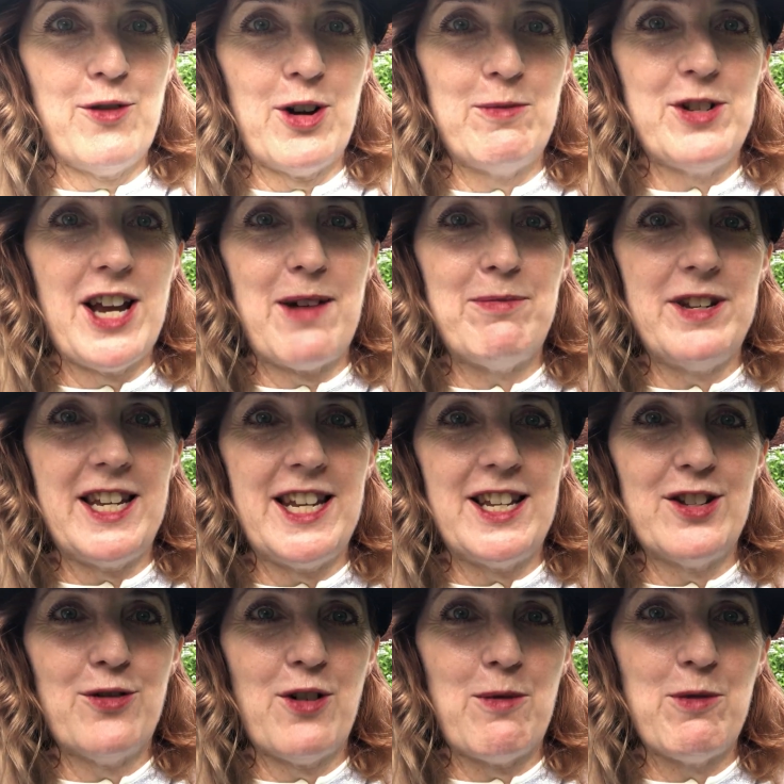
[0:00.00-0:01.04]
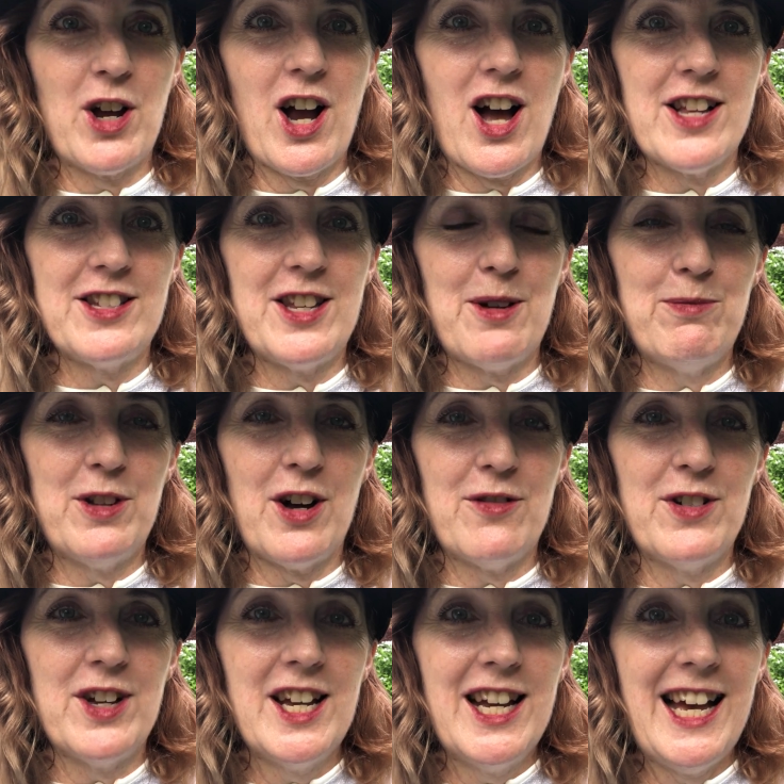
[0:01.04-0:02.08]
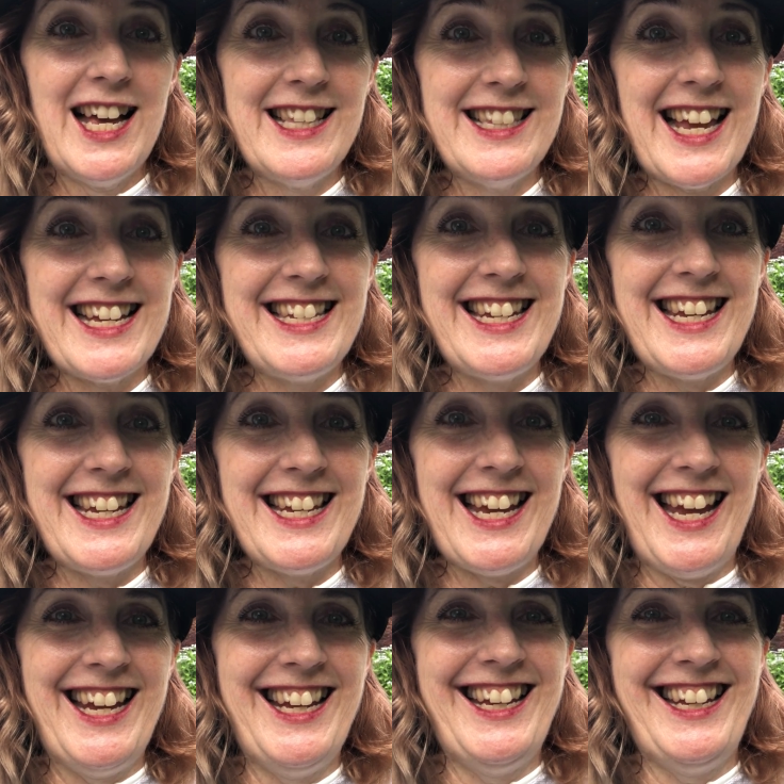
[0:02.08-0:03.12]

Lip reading: from Japanese, from the concept of hazukashii,